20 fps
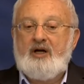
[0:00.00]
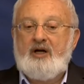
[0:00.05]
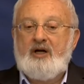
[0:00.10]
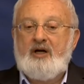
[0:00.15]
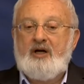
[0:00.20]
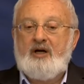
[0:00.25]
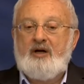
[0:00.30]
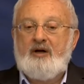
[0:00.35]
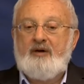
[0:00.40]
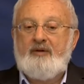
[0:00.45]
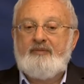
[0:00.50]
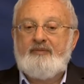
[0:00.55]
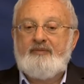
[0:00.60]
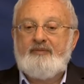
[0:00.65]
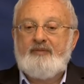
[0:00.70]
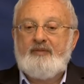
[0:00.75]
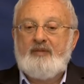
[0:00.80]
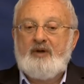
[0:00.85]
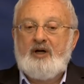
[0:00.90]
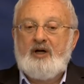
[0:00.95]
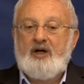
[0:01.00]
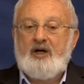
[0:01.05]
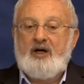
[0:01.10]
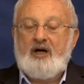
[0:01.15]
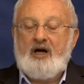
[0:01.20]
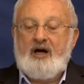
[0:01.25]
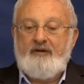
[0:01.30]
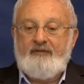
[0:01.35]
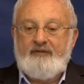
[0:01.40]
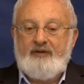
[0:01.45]
And
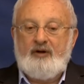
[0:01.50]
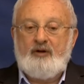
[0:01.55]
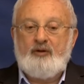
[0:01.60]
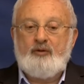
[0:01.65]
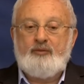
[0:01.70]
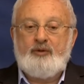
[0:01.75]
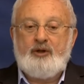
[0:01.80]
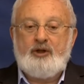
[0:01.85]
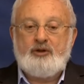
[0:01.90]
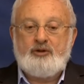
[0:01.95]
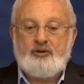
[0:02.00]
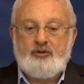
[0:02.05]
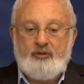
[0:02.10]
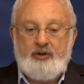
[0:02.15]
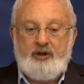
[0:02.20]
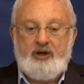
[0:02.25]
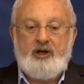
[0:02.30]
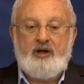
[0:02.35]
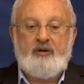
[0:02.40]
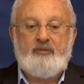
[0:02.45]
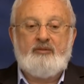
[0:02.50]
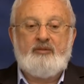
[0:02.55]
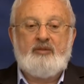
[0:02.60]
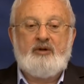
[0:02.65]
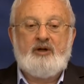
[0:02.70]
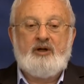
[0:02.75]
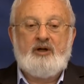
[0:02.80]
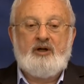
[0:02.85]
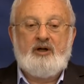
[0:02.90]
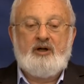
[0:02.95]
even in
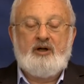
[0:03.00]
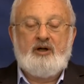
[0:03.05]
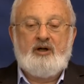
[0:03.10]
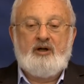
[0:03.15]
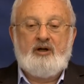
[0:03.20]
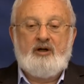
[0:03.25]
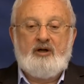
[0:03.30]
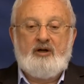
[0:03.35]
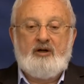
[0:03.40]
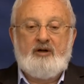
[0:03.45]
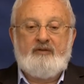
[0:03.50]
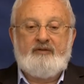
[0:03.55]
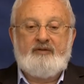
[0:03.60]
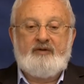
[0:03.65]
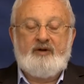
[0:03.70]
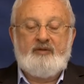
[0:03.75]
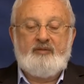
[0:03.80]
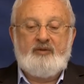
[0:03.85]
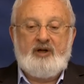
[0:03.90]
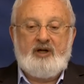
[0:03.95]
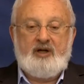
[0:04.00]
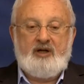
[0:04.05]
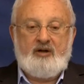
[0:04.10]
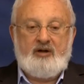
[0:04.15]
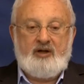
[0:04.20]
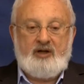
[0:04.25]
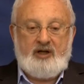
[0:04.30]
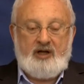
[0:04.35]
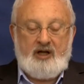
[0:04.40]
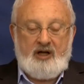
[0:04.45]
suffering and
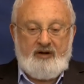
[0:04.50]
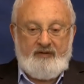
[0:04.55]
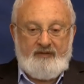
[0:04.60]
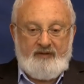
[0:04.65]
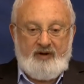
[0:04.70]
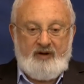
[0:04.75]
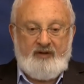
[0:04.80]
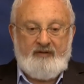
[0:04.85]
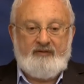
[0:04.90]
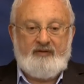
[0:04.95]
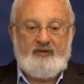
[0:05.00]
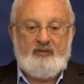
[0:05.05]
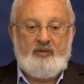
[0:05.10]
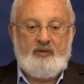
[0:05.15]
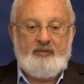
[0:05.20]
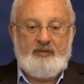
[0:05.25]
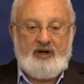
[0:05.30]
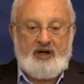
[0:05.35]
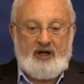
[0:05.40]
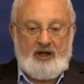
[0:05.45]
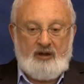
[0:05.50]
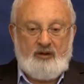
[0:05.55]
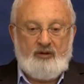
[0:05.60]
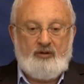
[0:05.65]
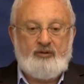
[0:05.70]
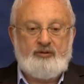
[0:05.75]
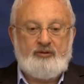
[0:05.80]
pain and